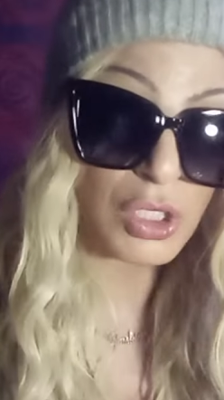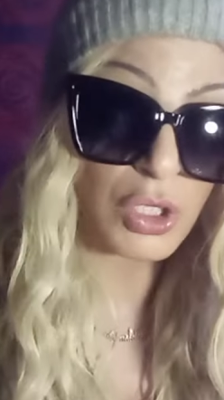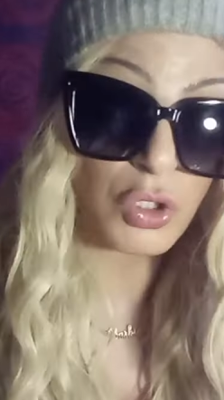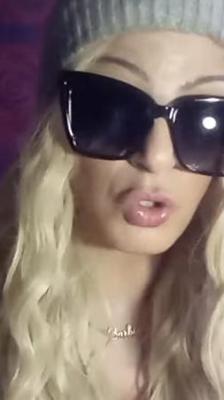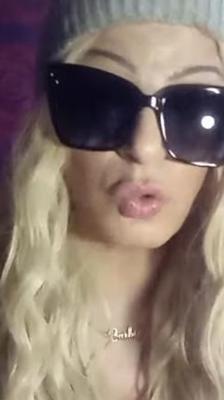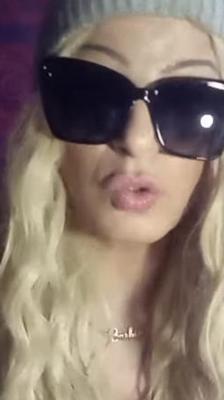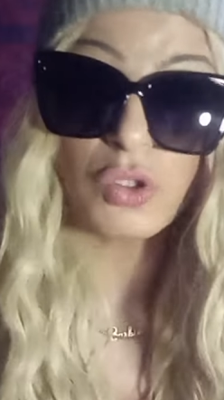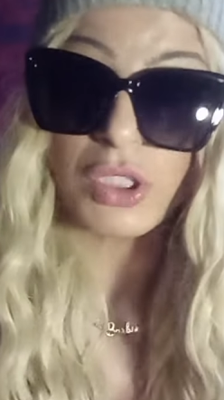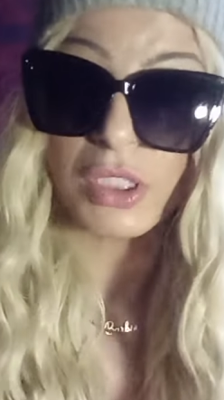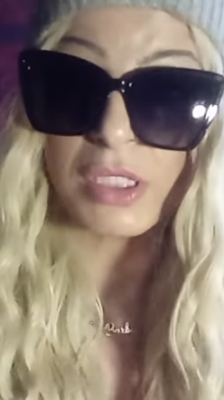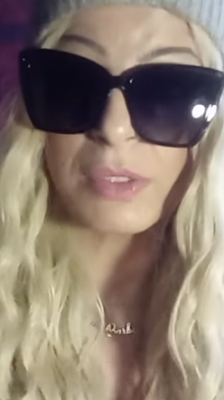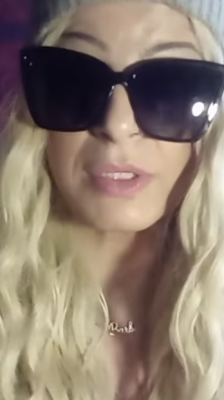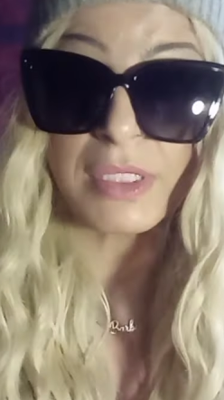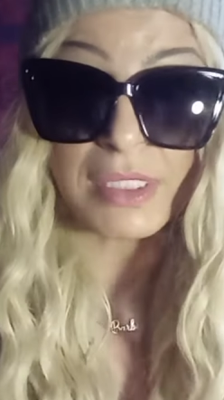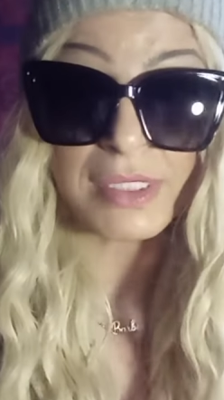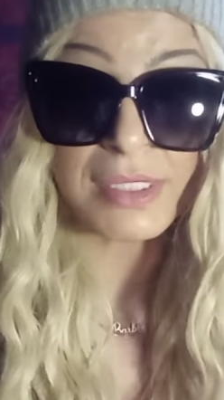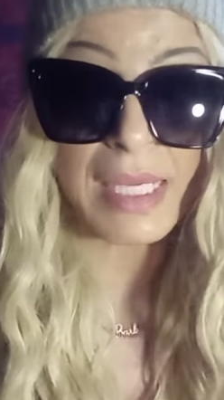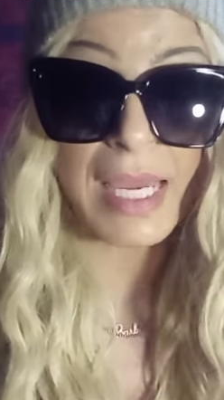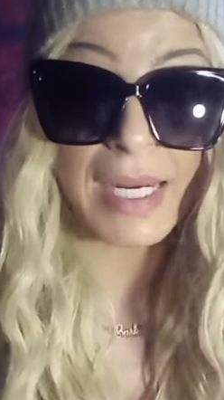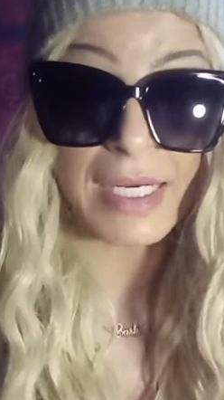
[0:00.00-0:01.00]
you just
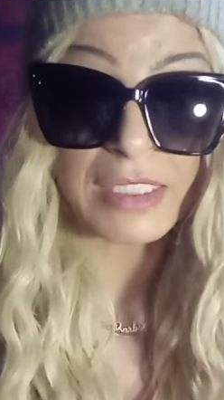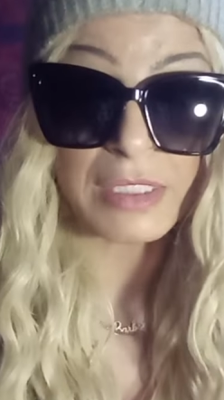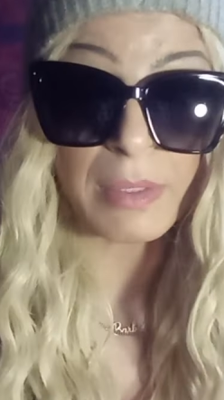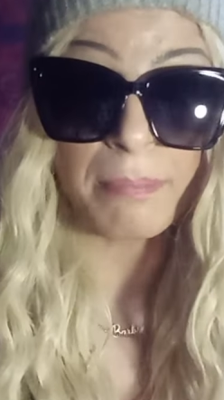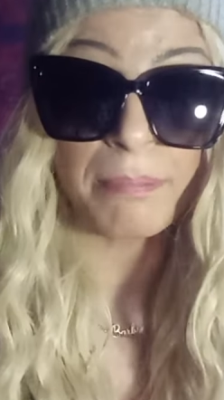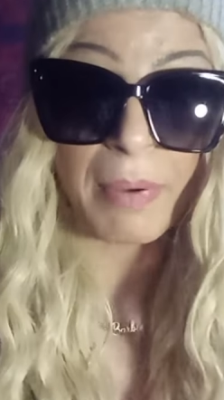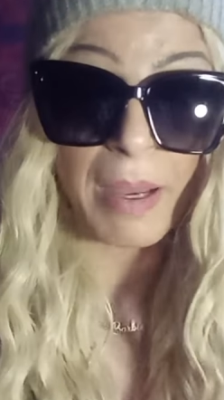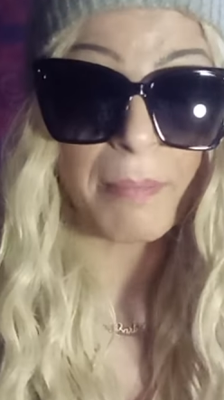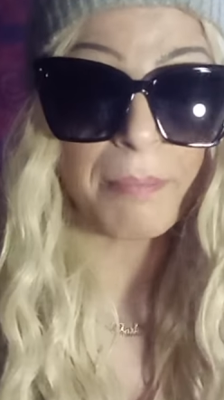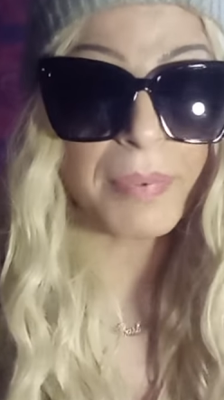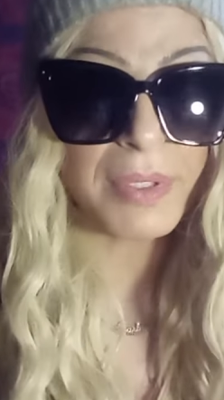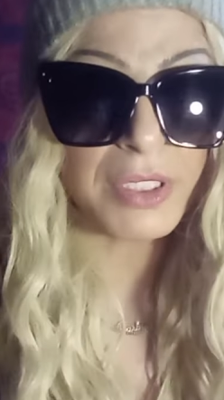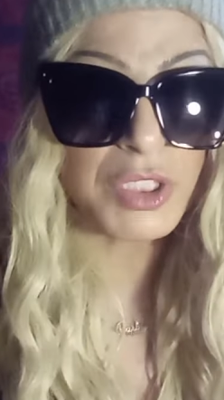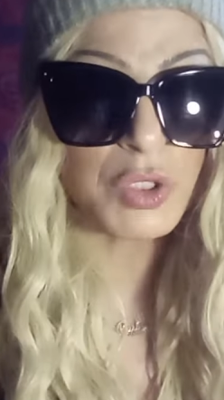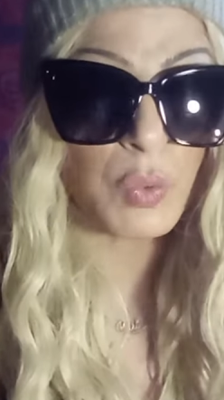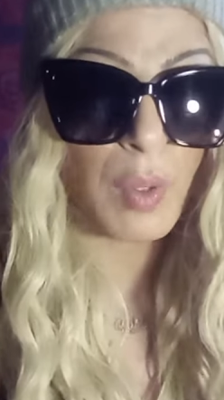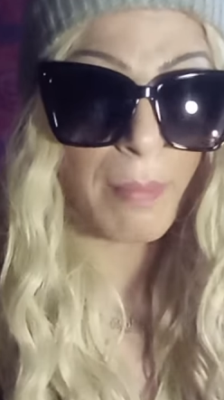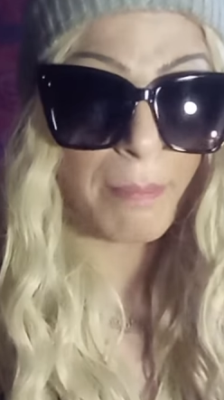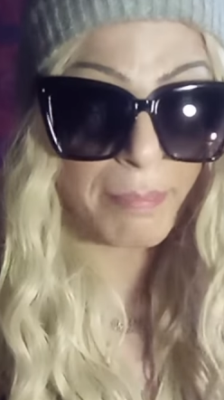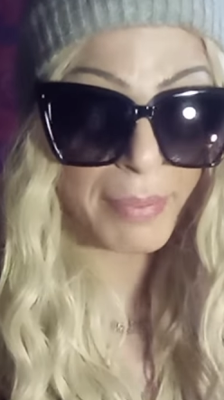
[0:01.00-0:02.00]
decided to bump
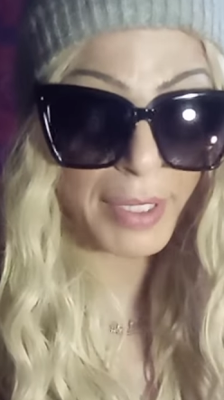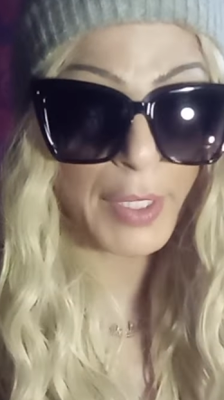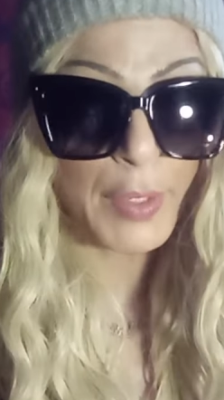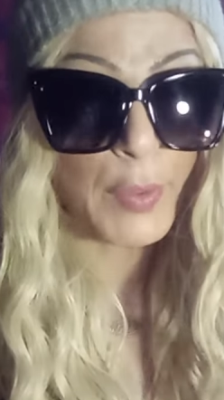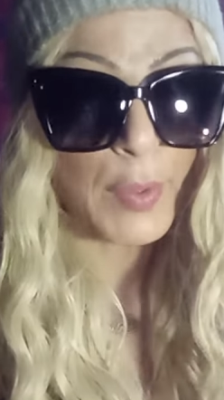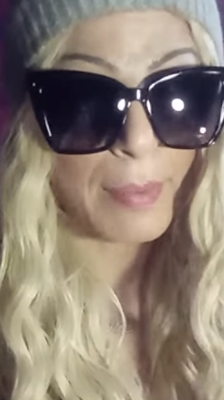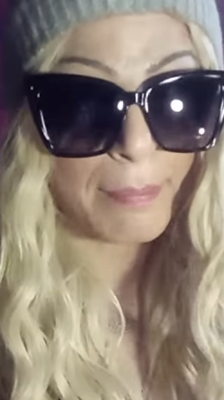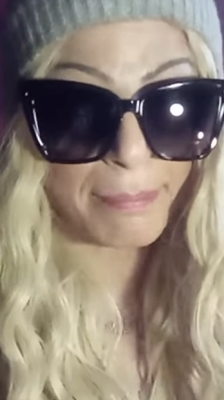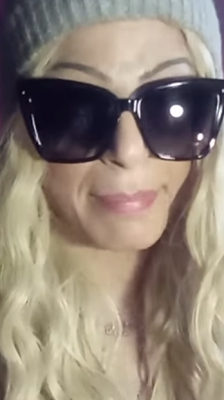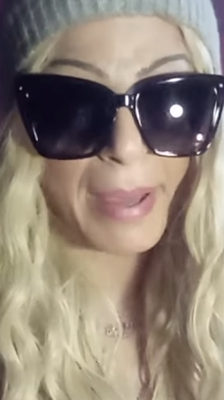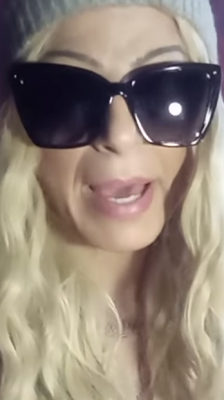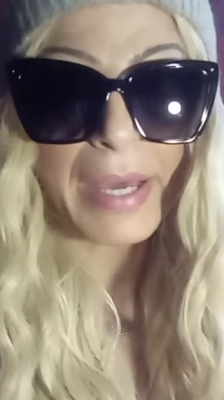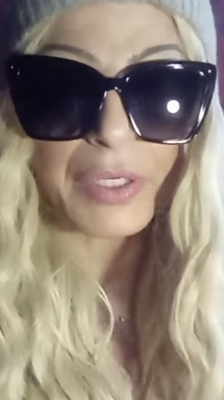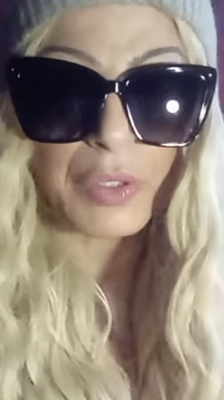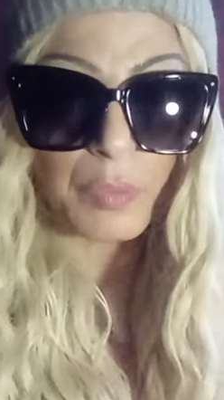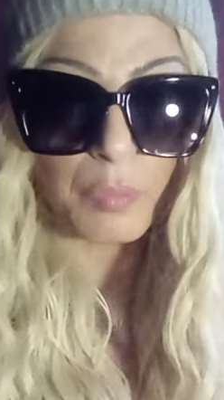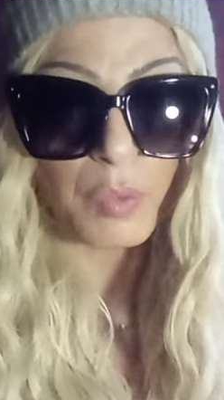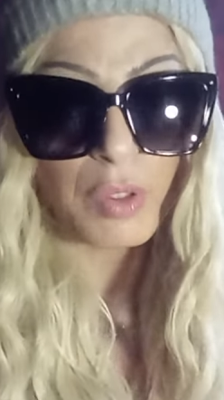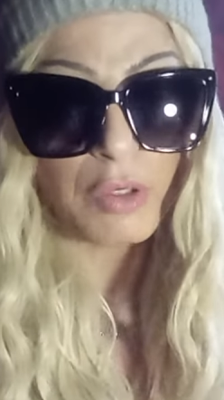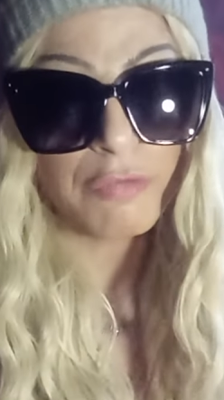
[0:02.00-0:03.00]
into a bigger and badder
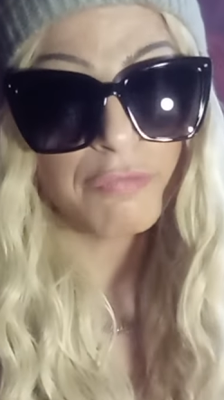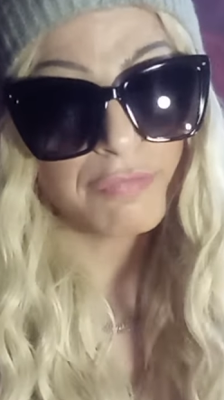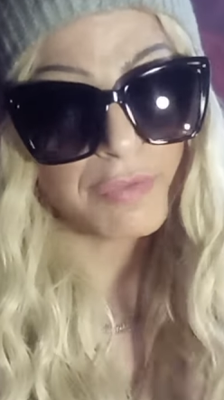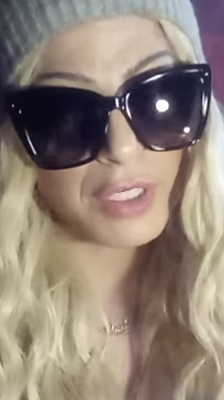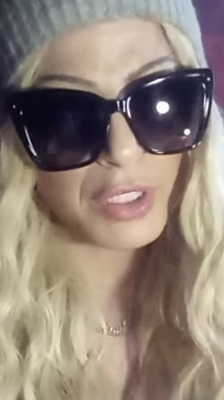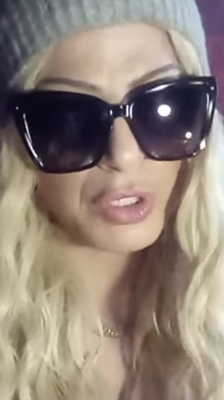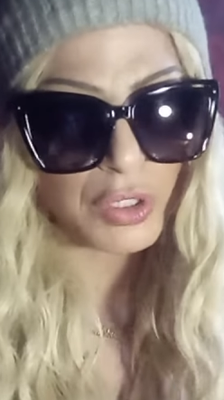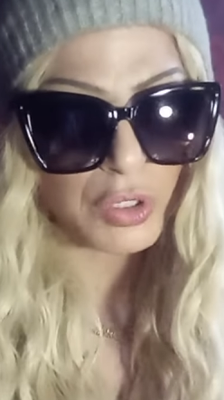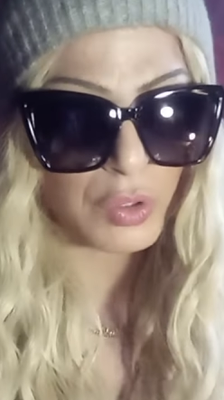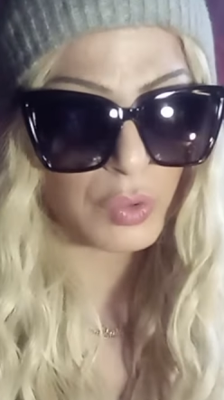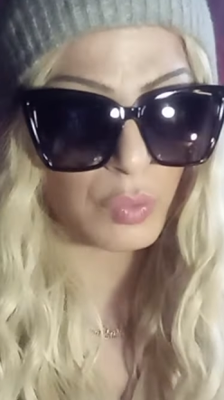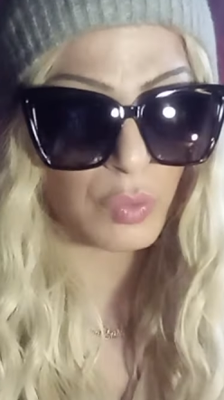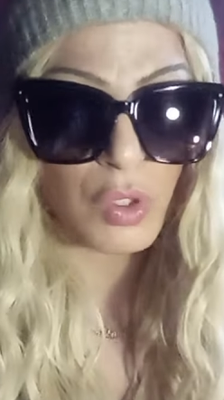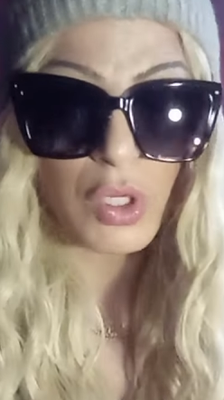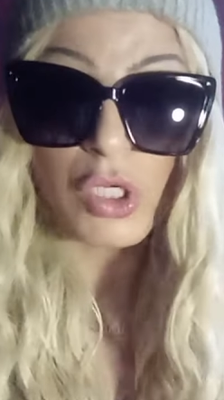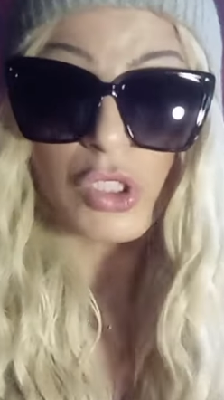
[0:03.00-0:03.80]
wolf than you.